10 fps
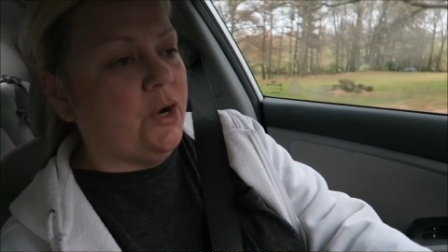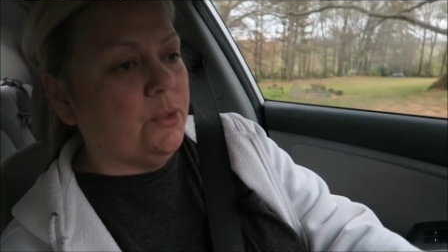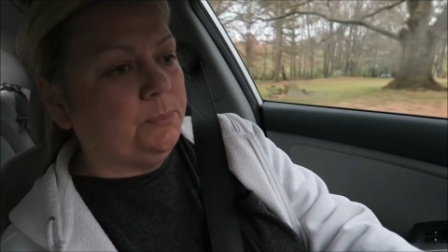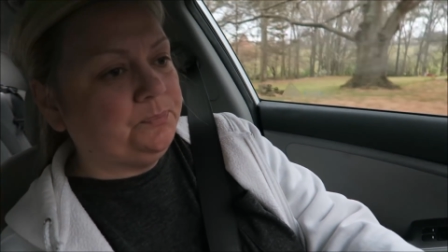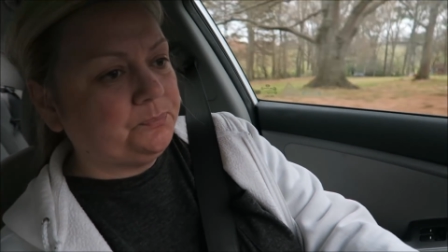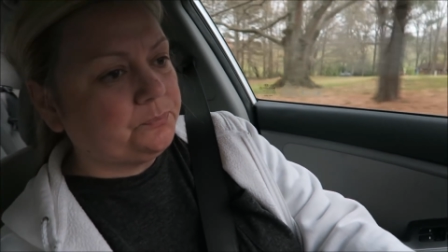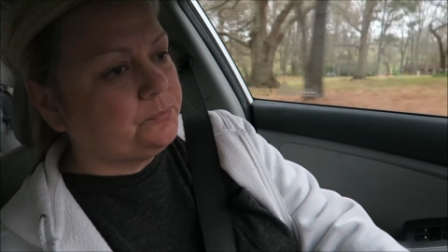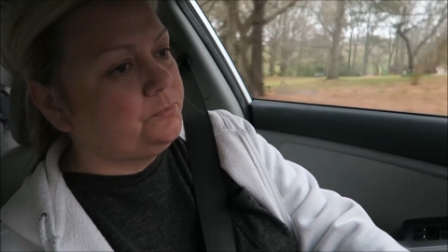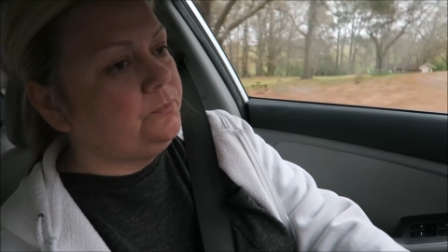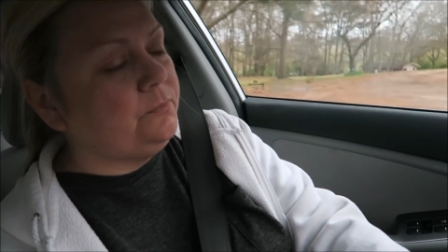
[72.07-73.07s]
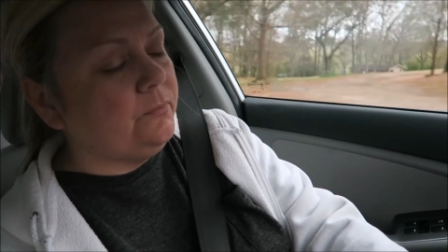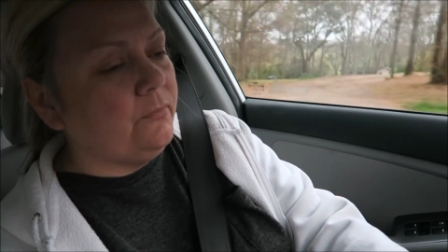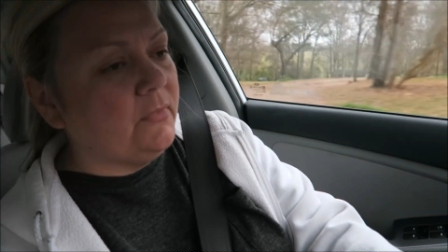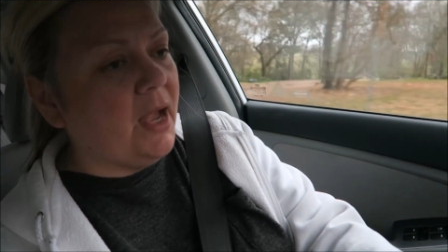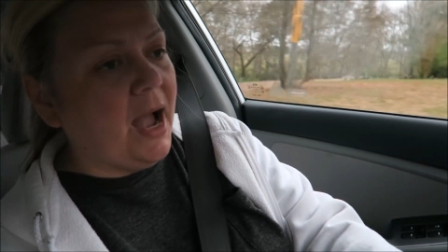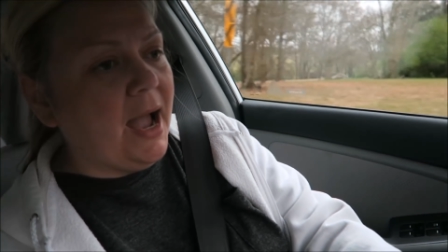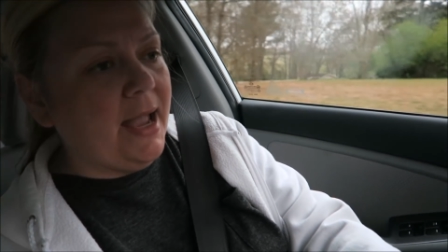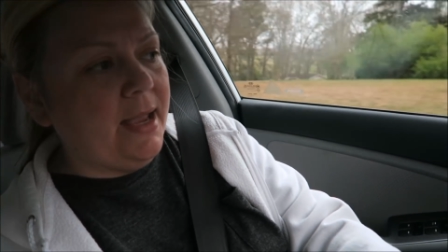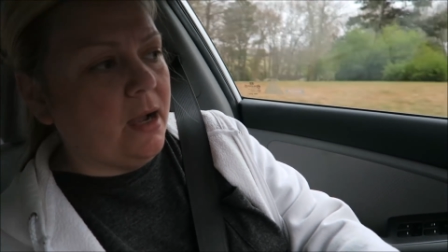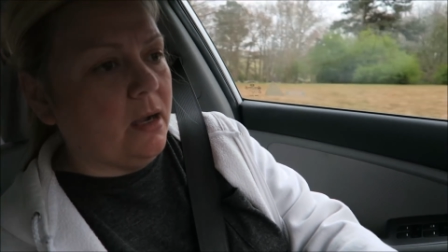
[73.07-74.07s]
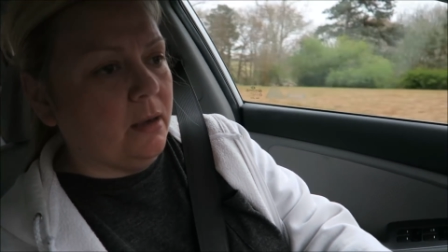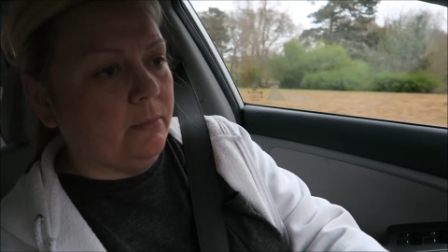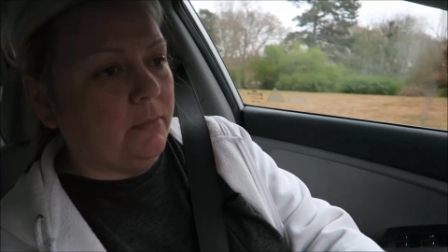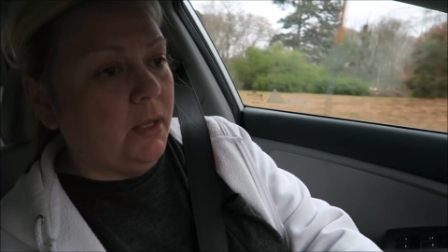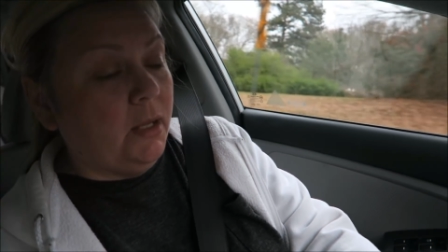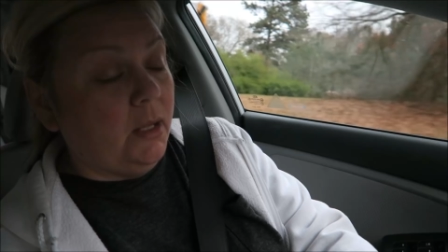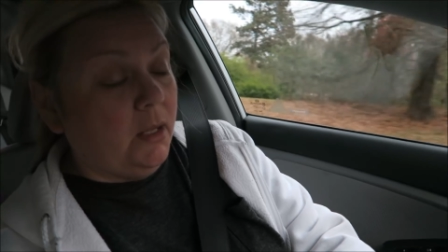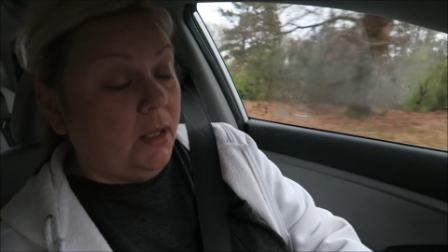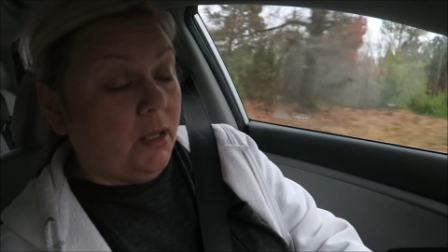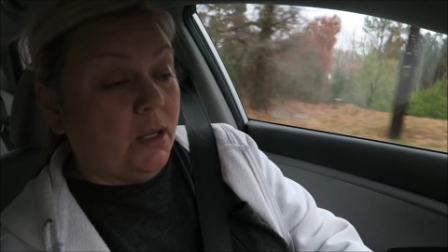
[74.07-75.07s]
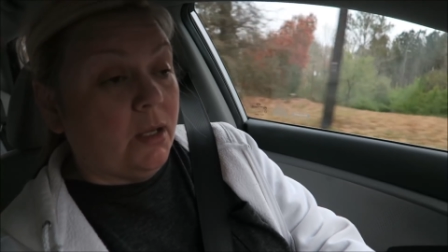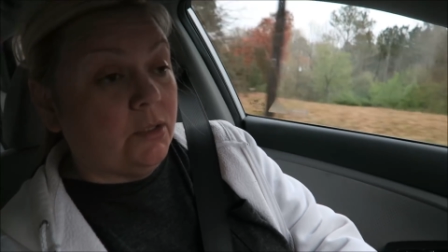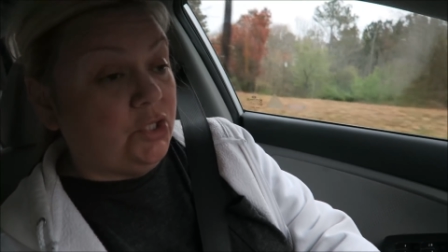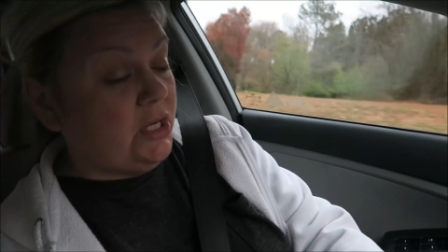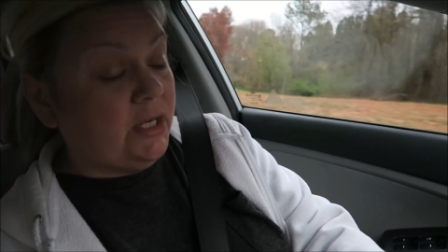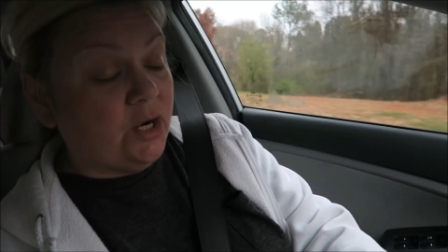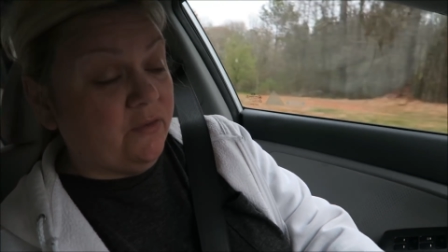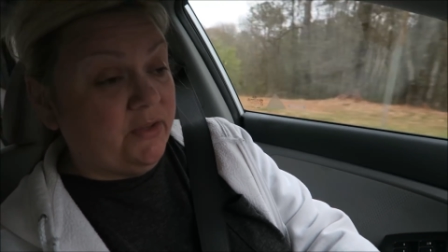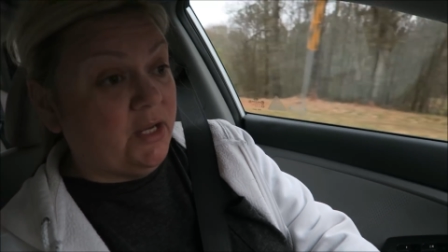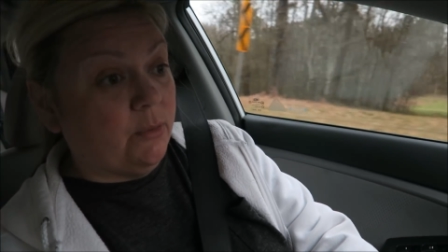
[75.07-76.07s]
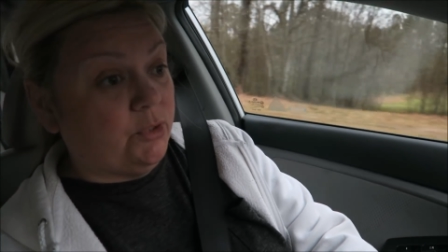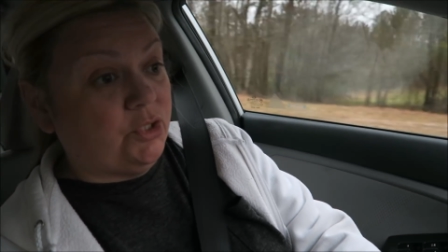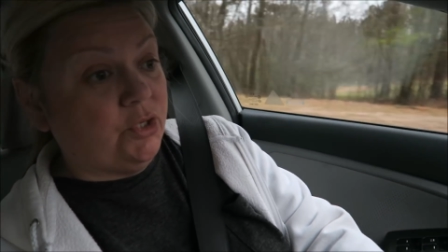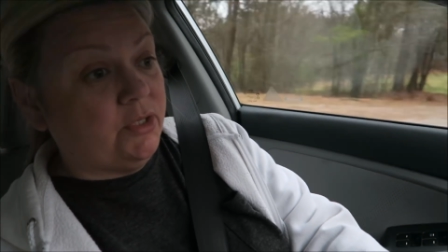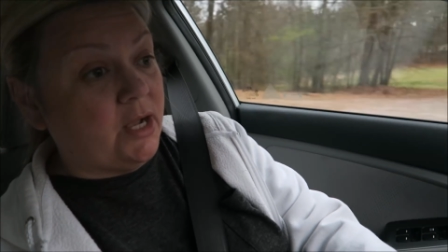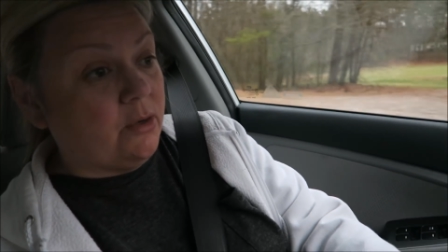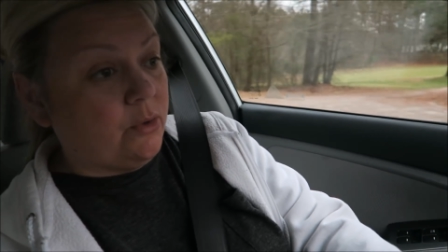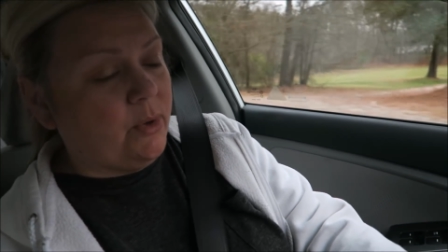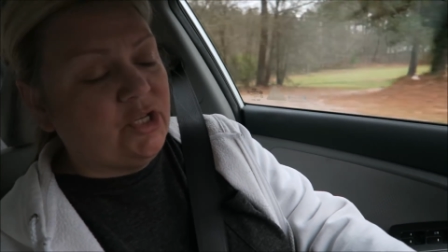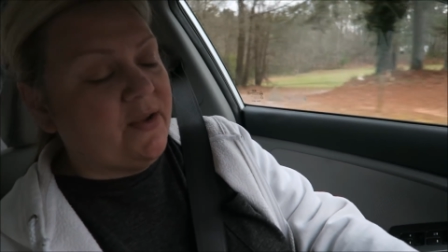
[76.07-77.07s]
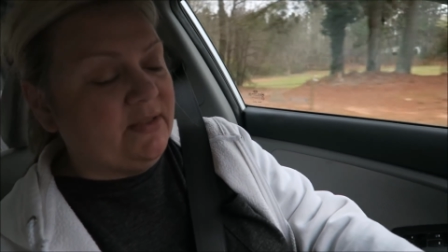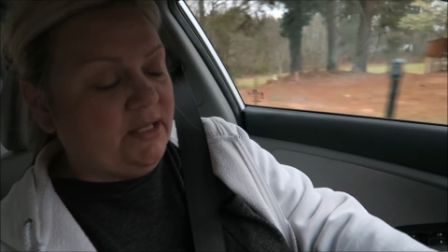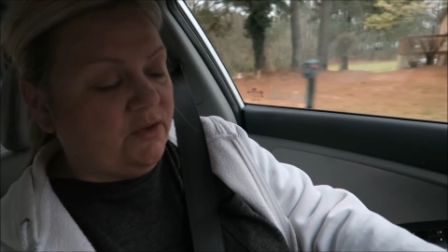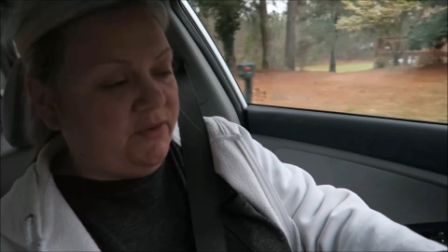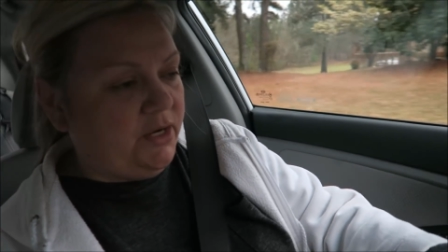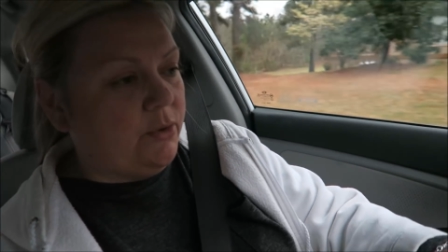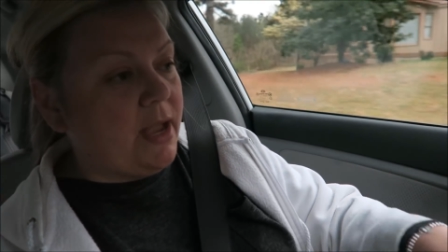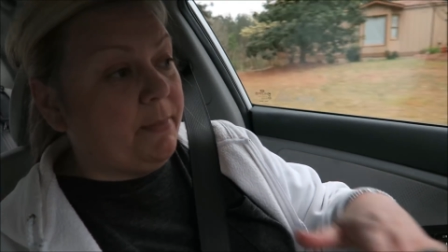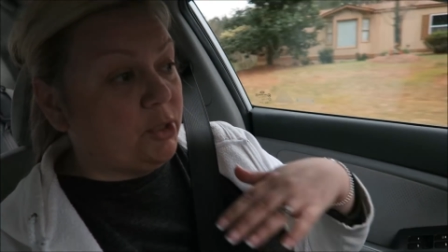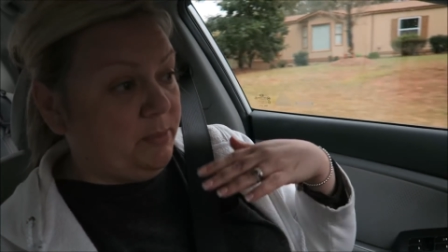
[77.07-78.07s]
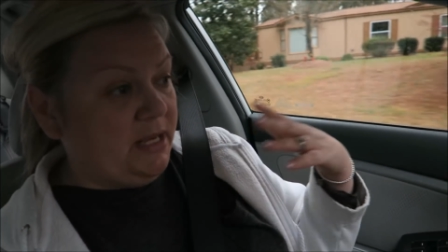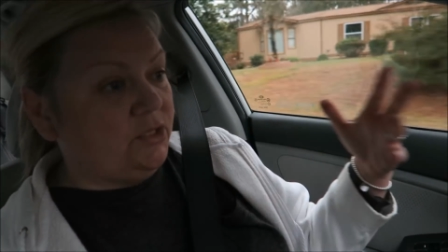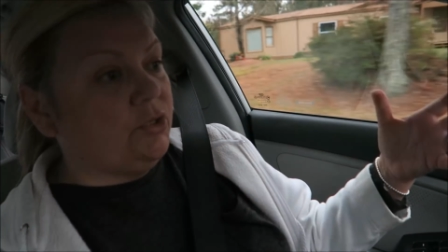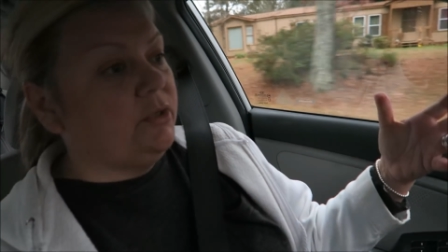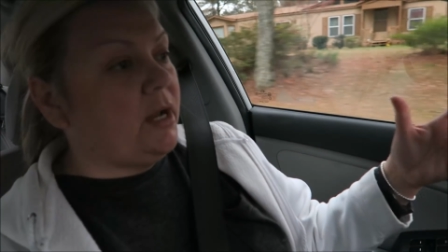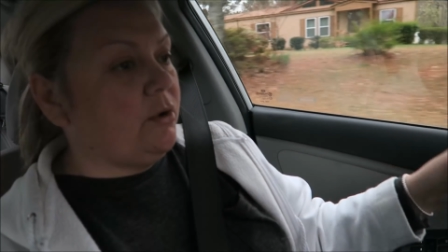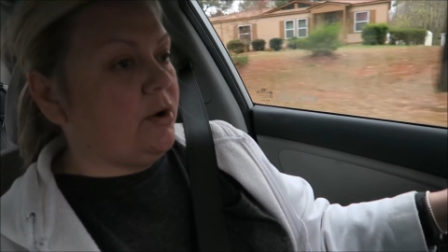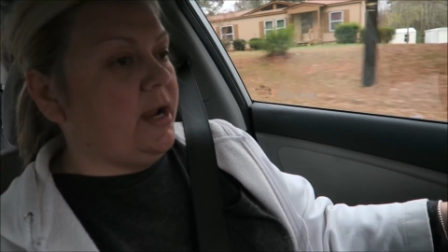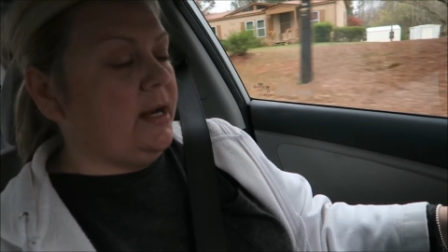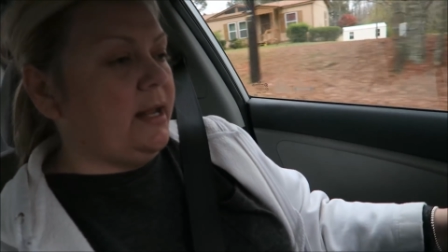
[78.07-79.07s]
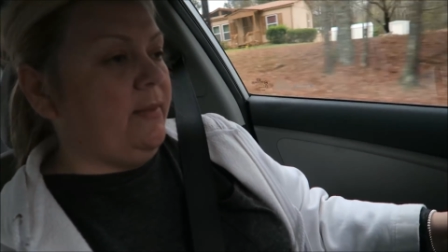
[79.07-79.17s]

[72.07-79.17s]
so I, um, she did her video, which turned out, which I haven't seen her video yet, but her beads turned out great.